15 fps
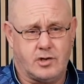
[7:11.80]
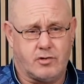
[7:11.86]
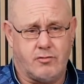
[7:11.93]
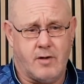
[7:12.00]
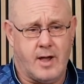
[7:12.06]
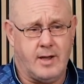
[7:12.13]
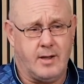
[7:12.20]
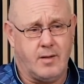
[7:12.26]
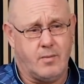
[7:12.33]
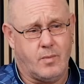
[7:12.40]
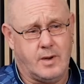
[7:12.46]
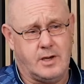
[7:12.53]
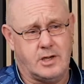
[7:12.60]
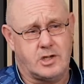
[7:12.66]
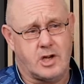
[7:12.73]
great
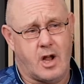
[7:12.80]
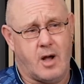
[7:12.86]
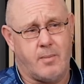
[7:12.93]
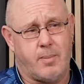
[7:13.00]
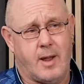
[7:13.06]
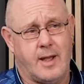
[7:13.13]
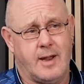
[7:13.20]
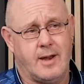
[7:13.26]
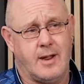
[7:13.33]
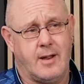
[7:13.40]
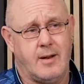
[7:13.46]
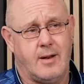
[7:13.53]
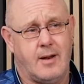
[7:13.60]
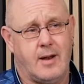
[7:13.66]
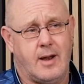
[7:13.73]
when you start playing it,
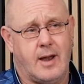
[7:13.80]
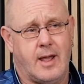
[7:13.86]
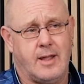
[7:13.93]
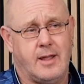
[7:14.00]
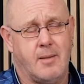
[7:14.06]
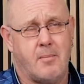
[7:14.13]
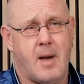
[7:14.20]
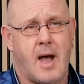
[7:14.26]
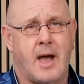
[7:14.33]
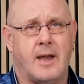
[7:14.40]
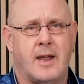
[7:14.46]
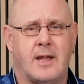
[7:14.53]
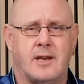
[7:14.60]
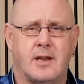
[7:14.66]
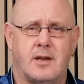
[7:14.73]
like your
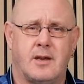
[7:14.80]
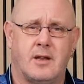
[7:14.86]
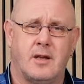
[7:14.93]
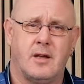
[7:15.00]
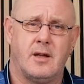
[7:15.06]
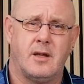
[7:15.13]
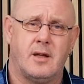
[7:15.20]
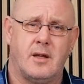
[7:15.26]
Minehead and your